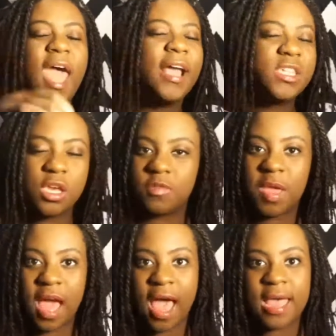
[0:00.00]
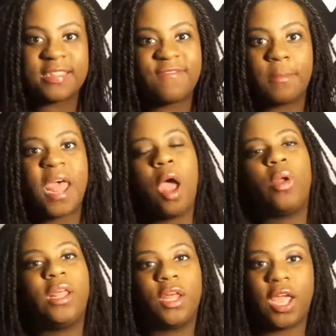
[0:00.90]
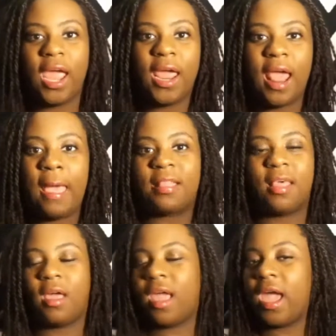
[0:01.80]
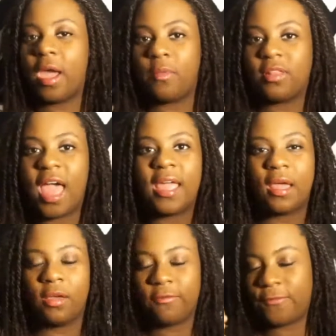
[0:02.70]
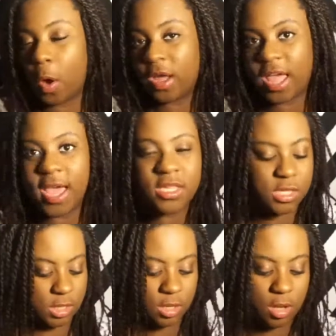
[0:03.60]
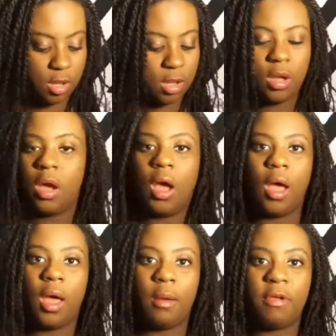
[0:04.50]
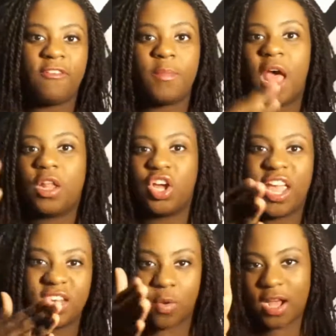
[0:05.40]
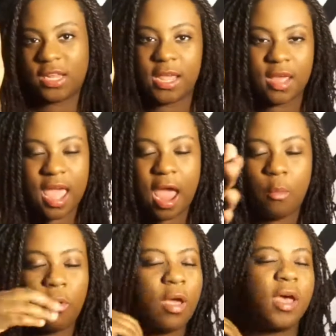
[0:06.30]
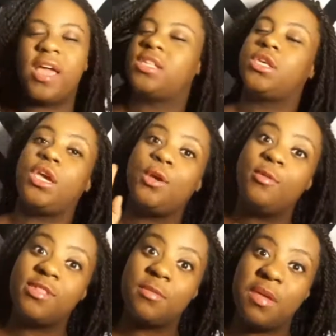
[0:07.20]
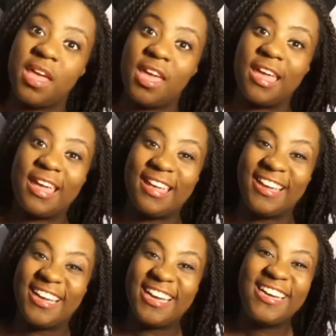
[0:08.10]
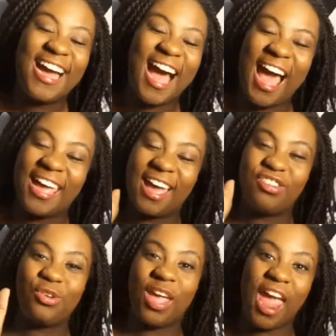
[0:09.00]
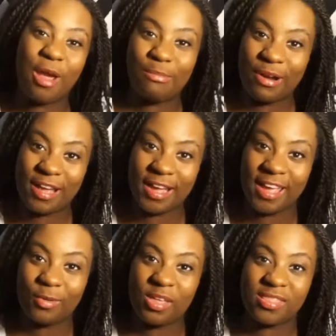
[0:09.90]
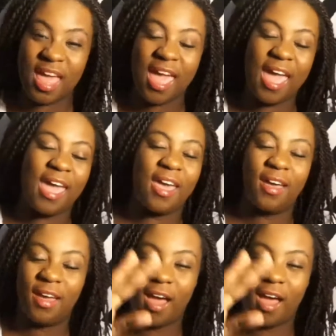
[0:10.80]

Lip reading: Excuse me, guys, if I'm not really looking at the like focused, if I'm not looking directly in the camera, excuse me. I have a new camera with a